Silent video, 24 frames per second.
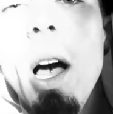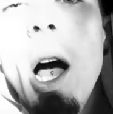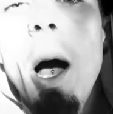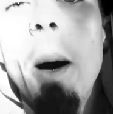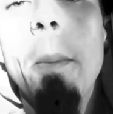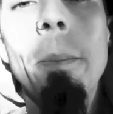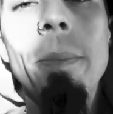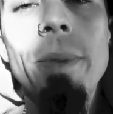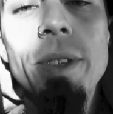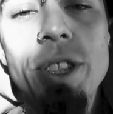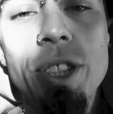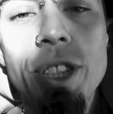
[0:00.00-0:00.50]

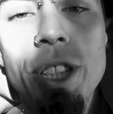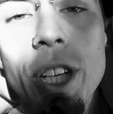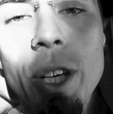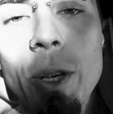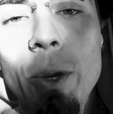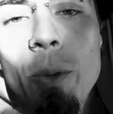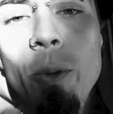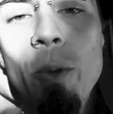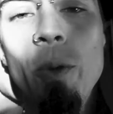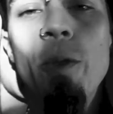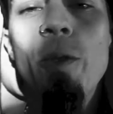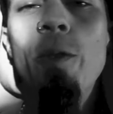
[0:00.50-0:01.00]
I'm a
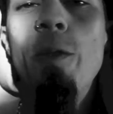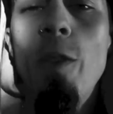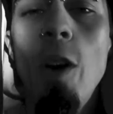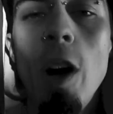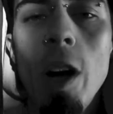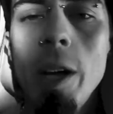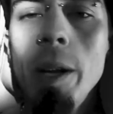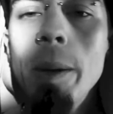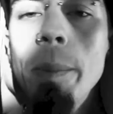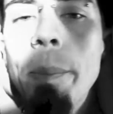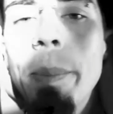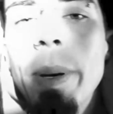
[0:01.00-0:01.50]
general
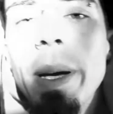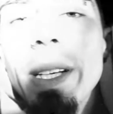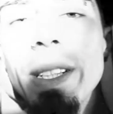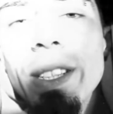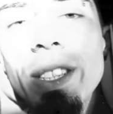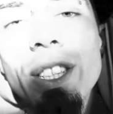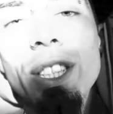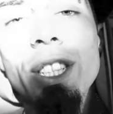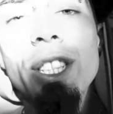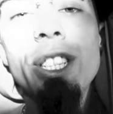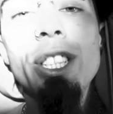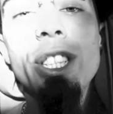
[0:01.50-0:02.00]
fucking piece
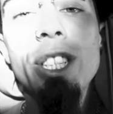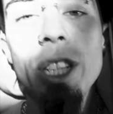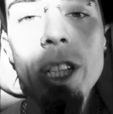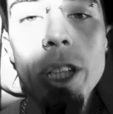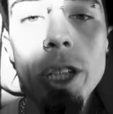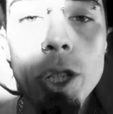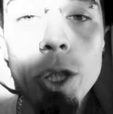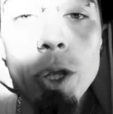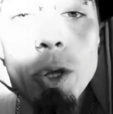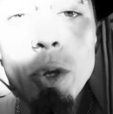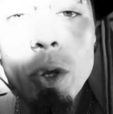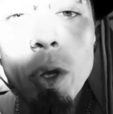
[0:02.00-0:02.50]
of shit.
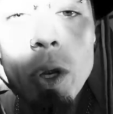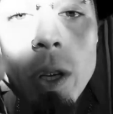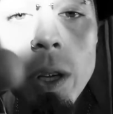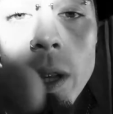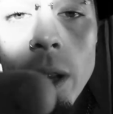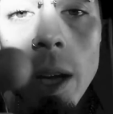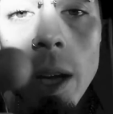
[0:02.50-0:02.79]
You know that,